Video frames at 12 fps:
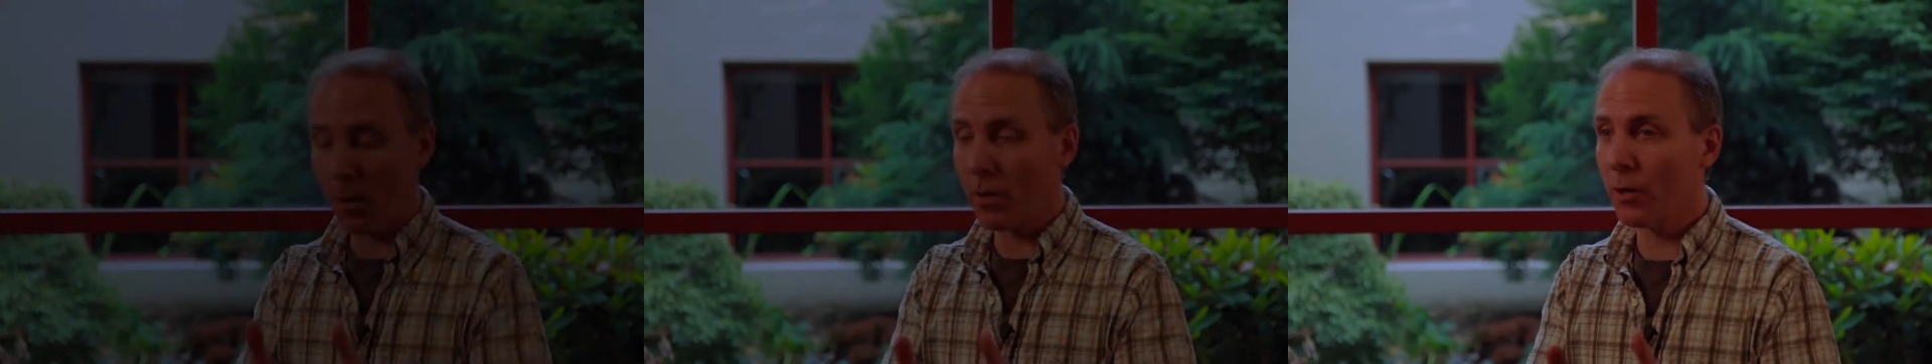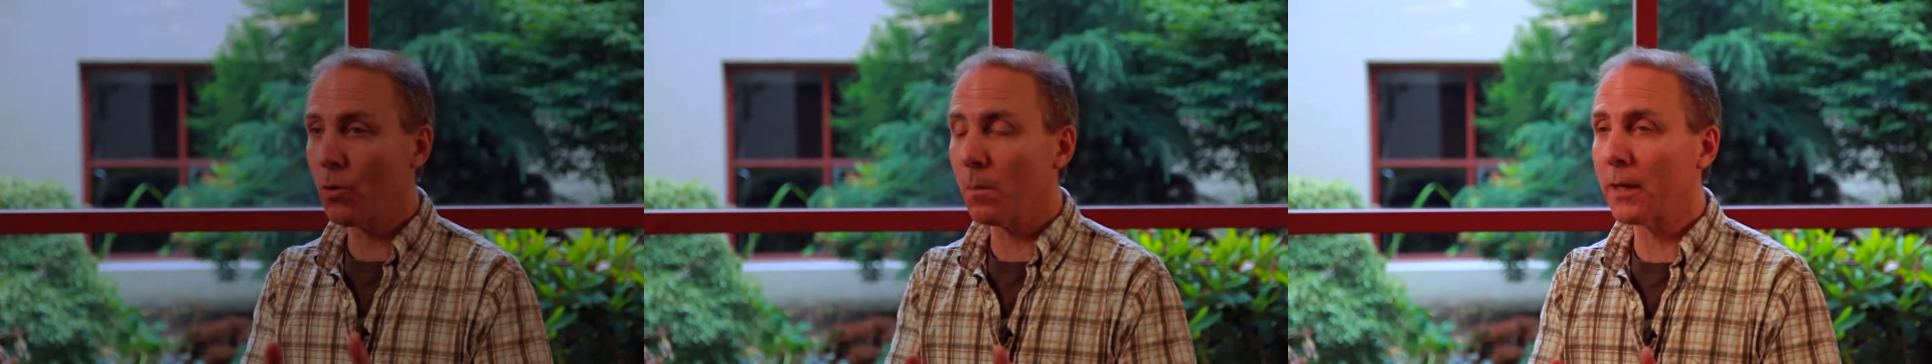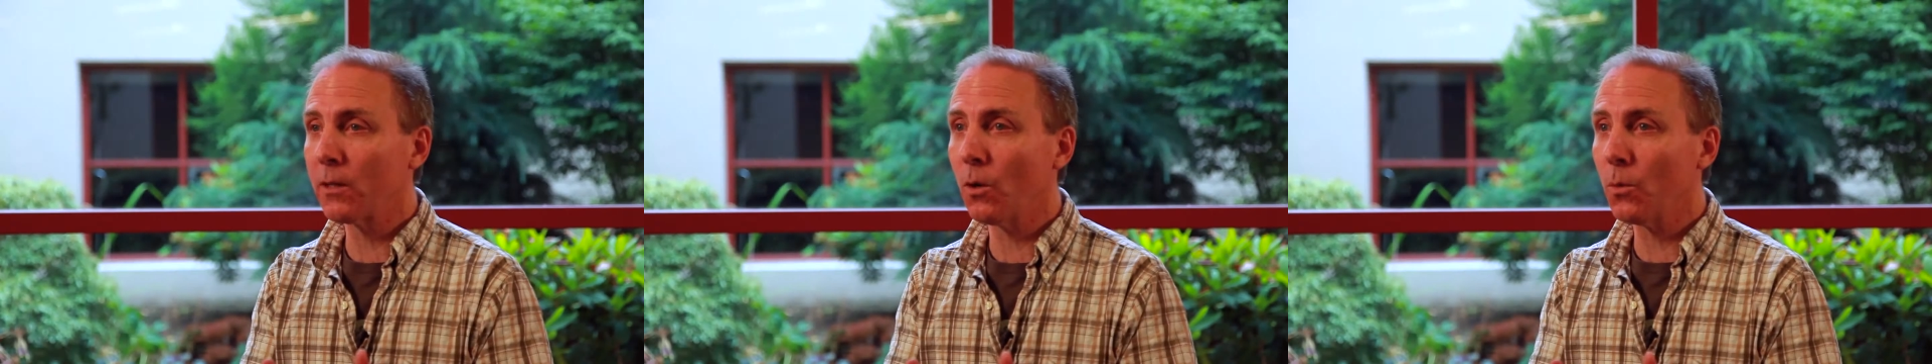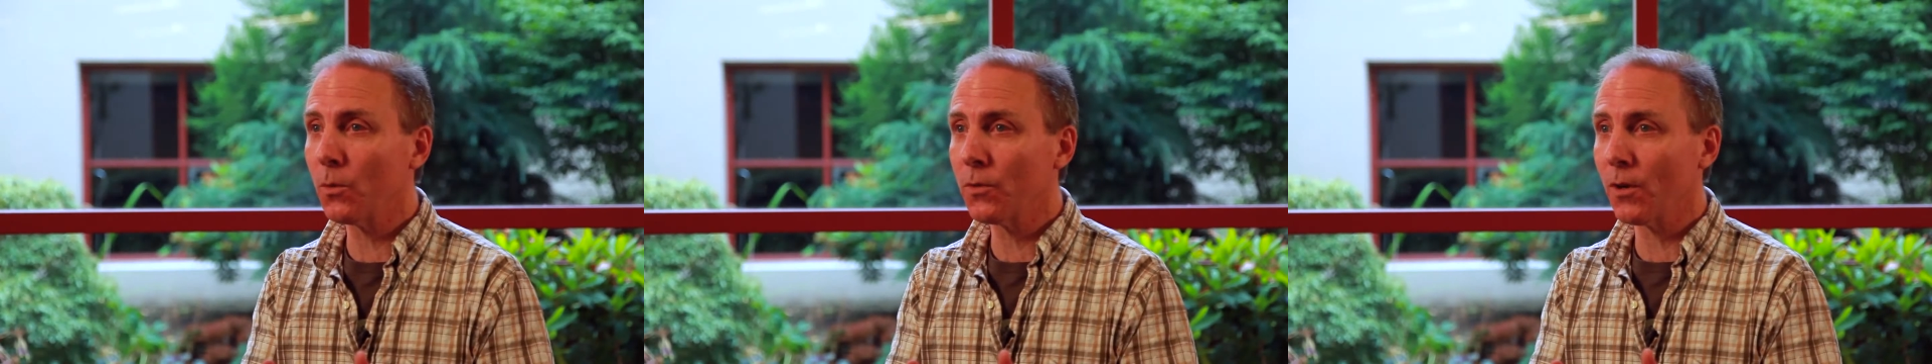want to know what my
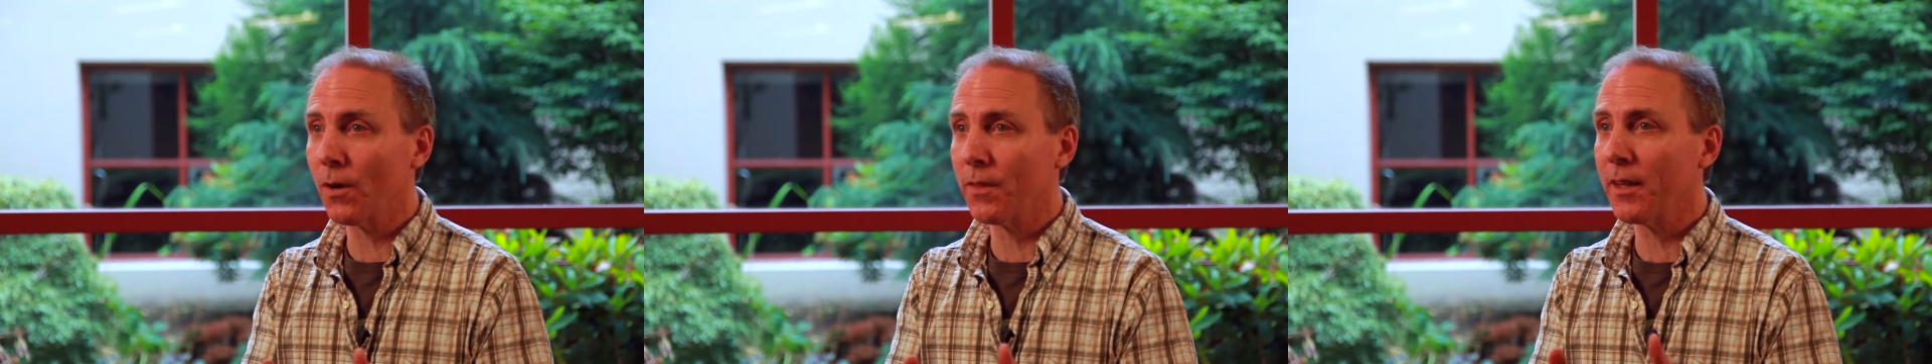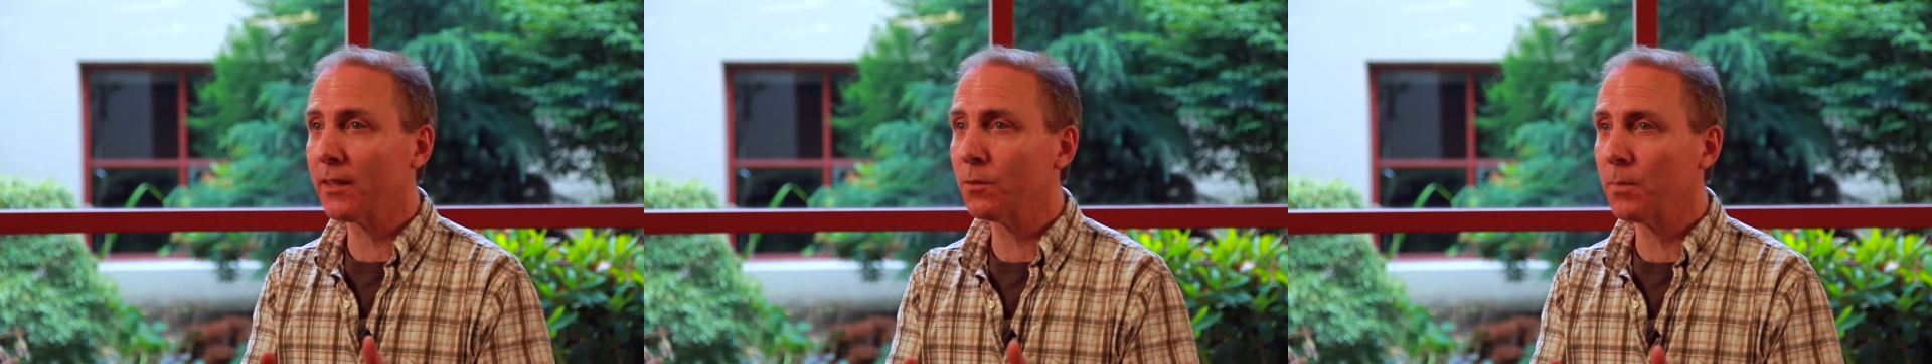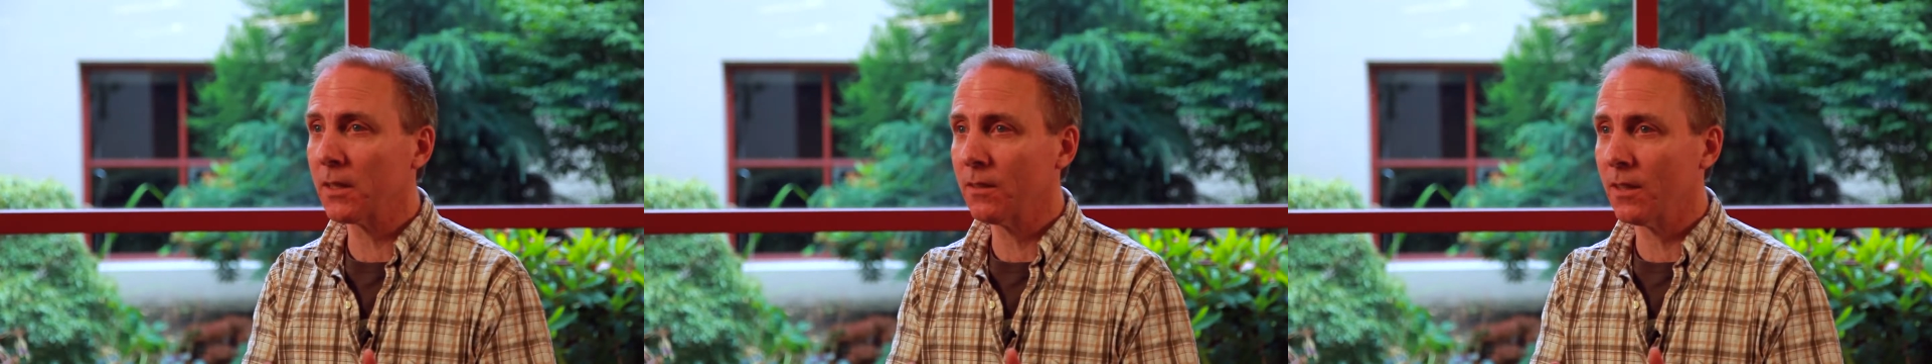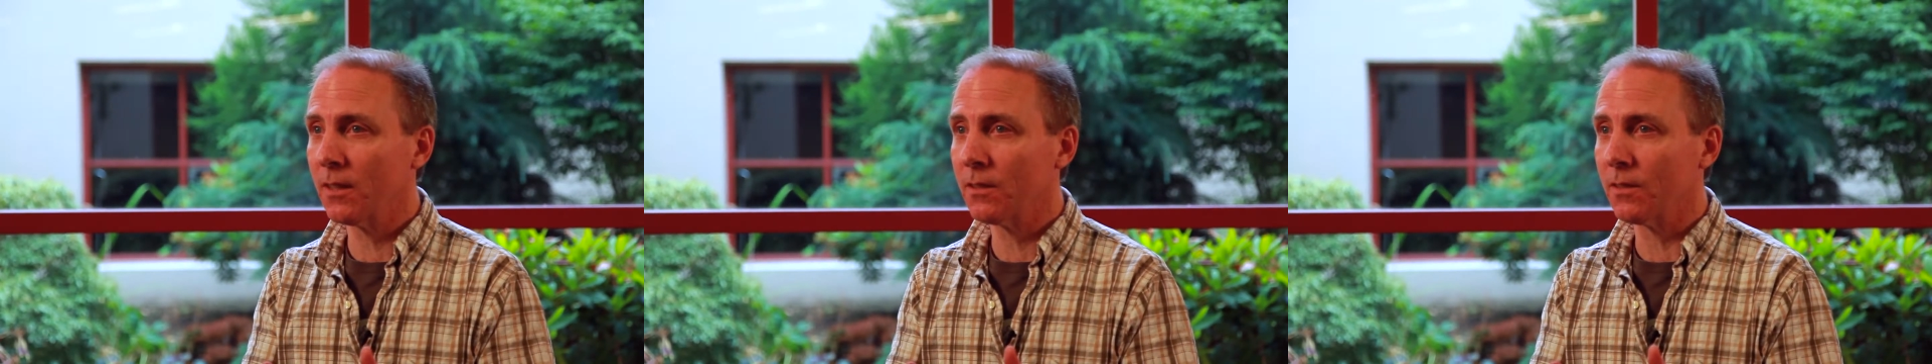goals are, the
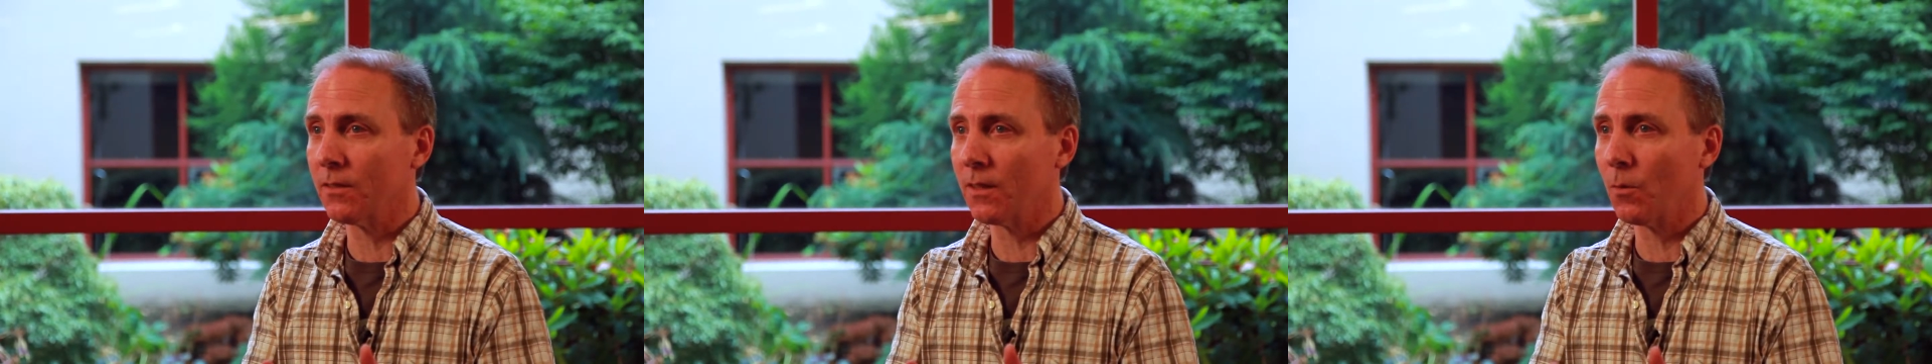expectations.